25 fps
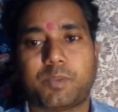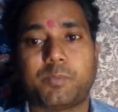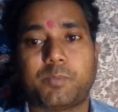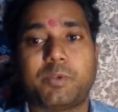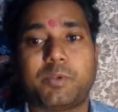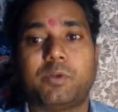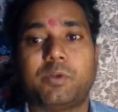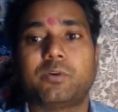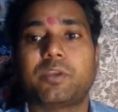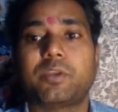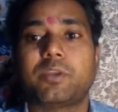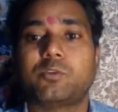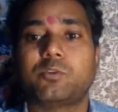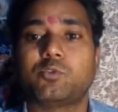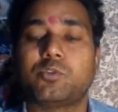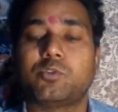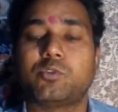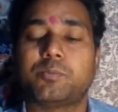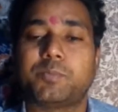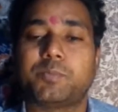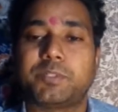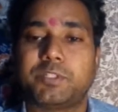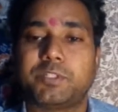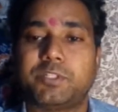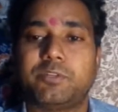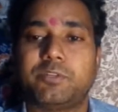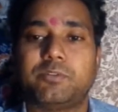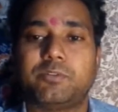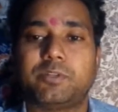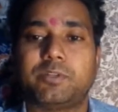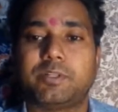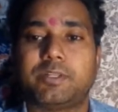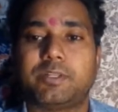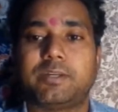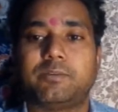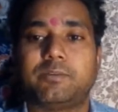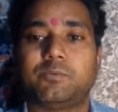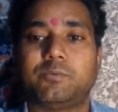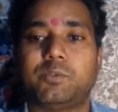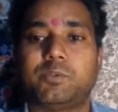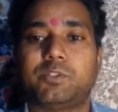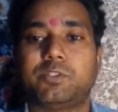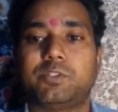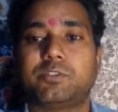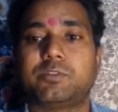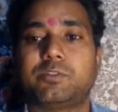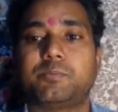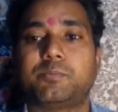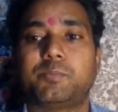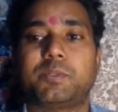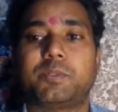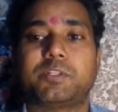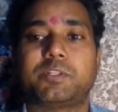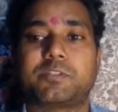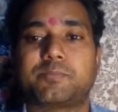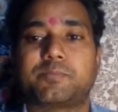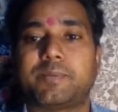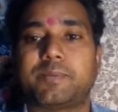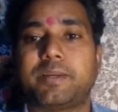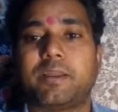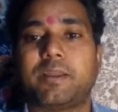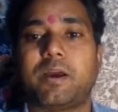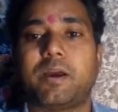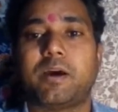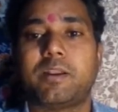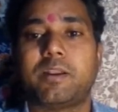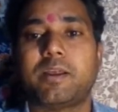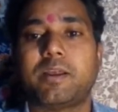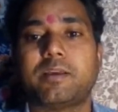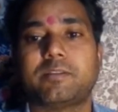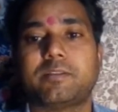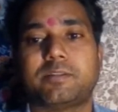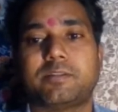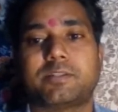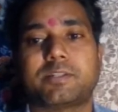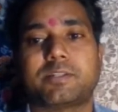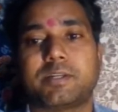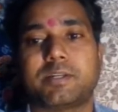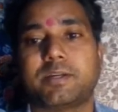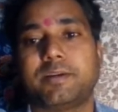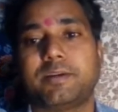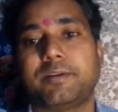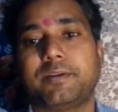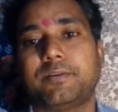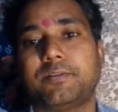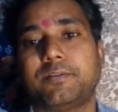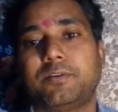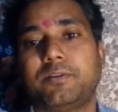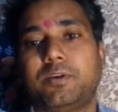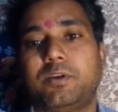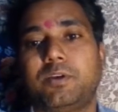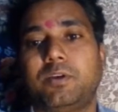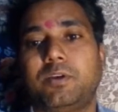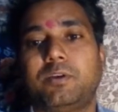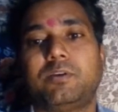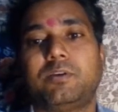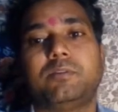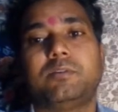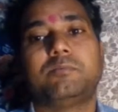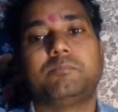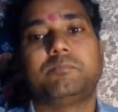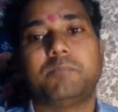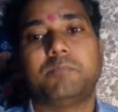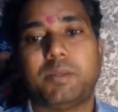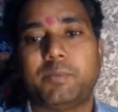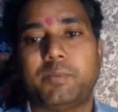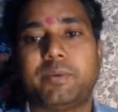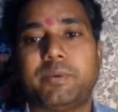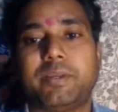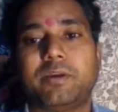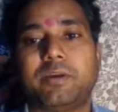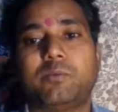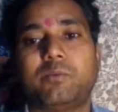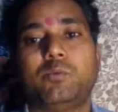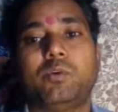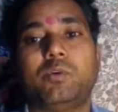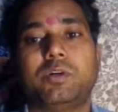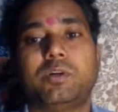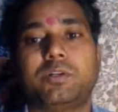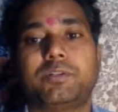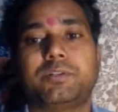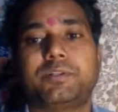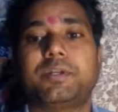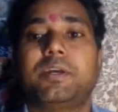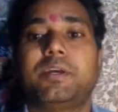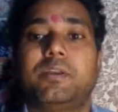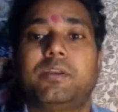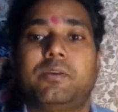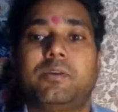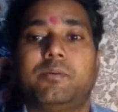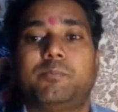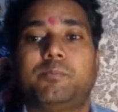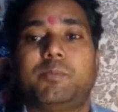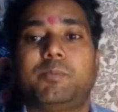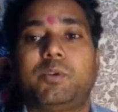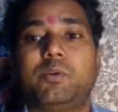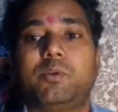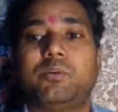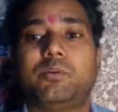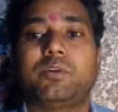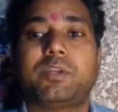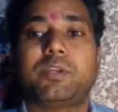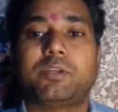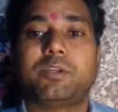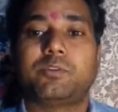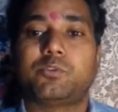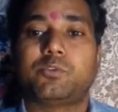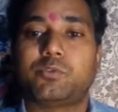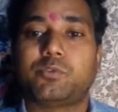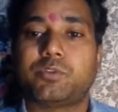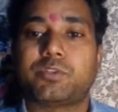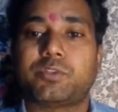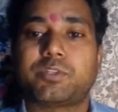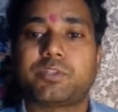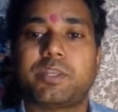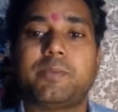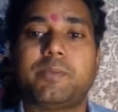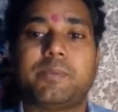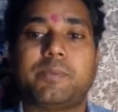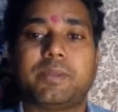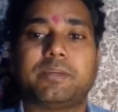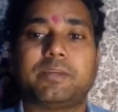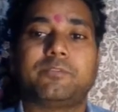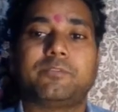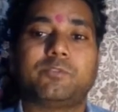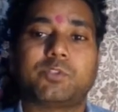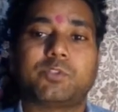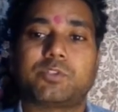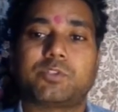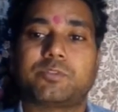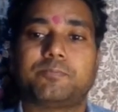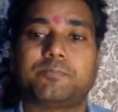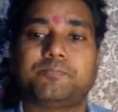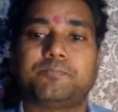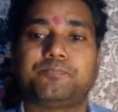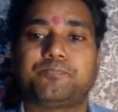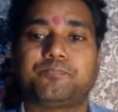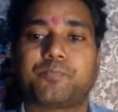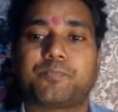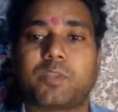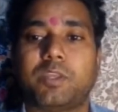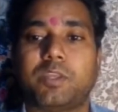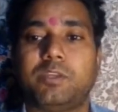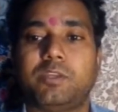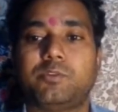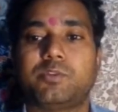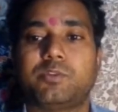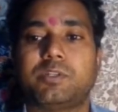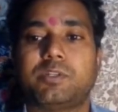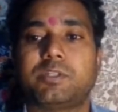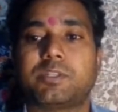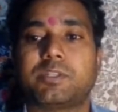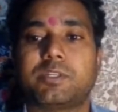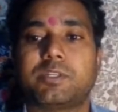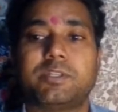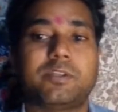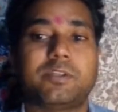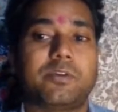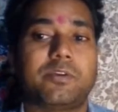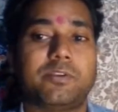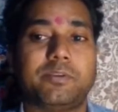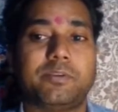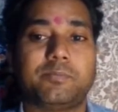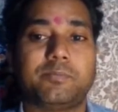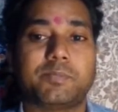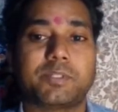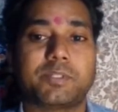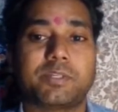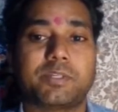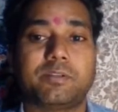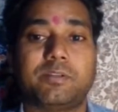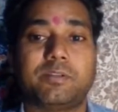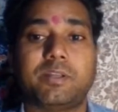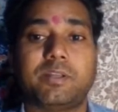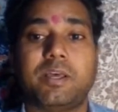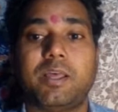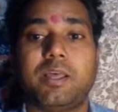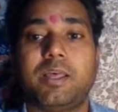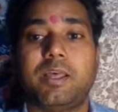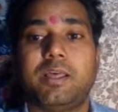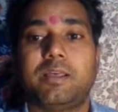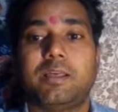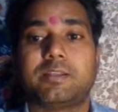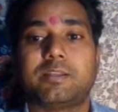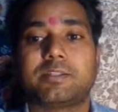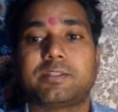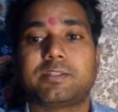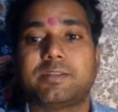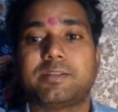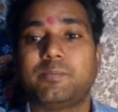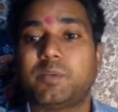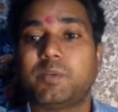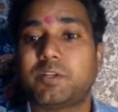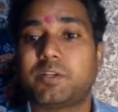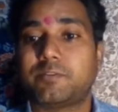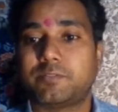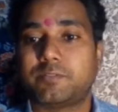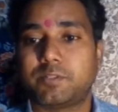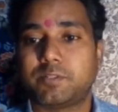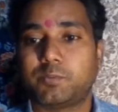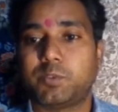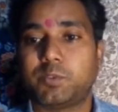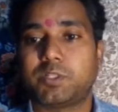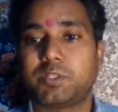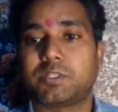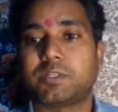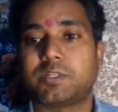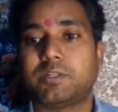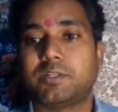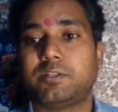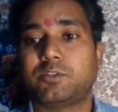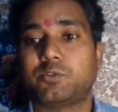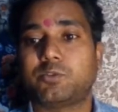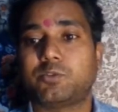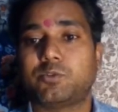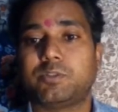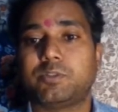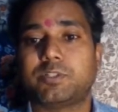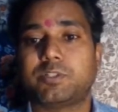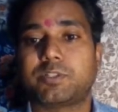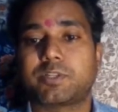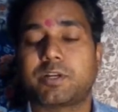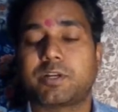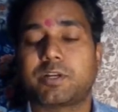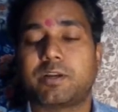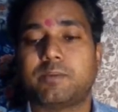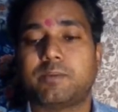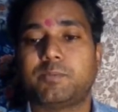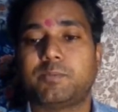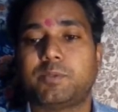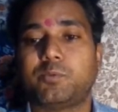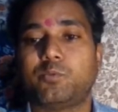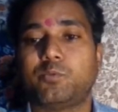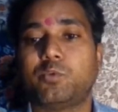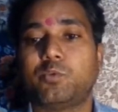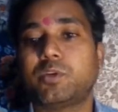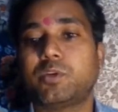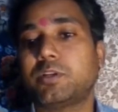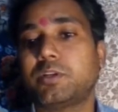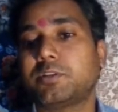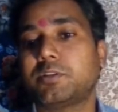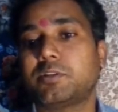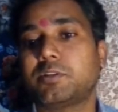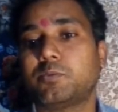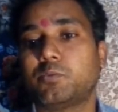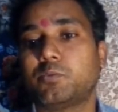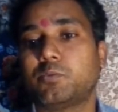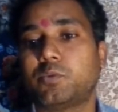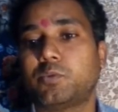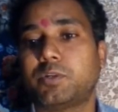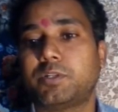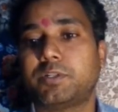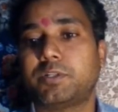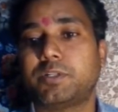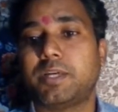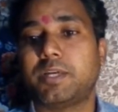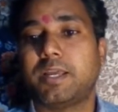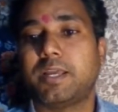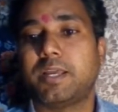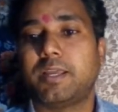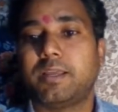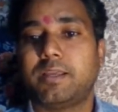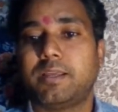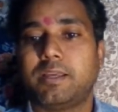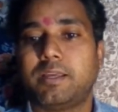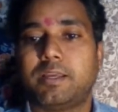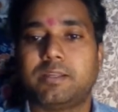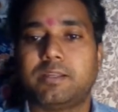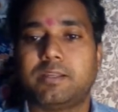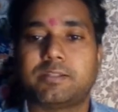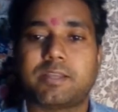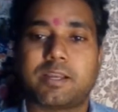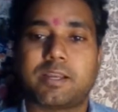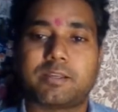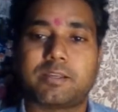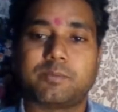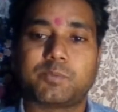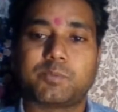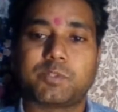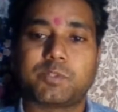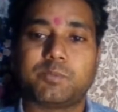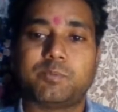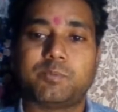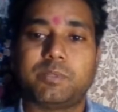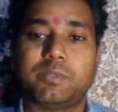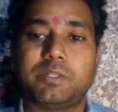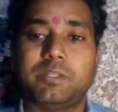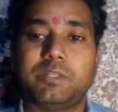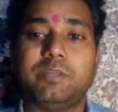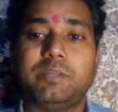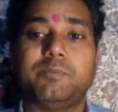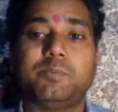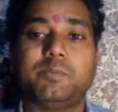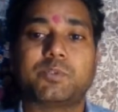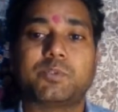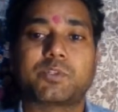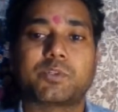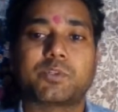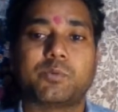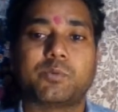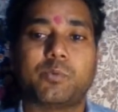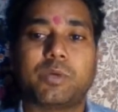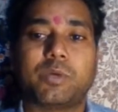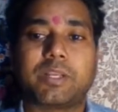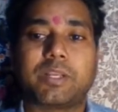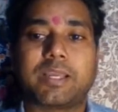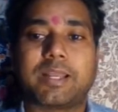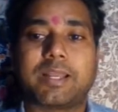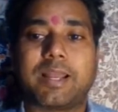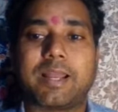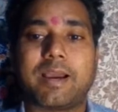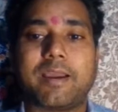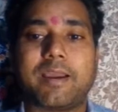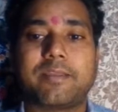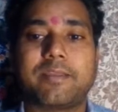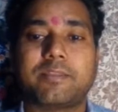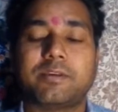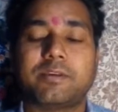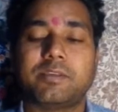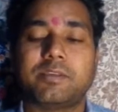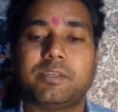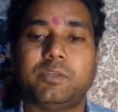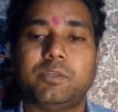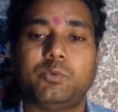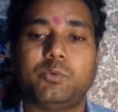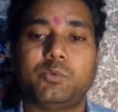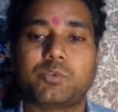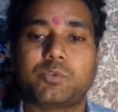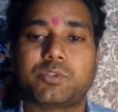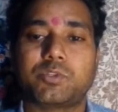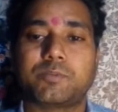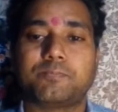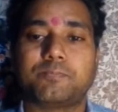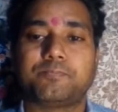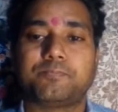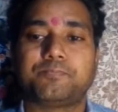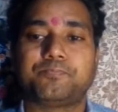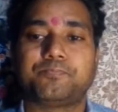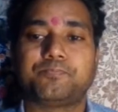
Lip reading: belonging to a particular language is replaced by another sign, maybe a word belonging to the same language. Using synonyms and similar verbal signs to describe the original word, as Jakobson believes, one can either use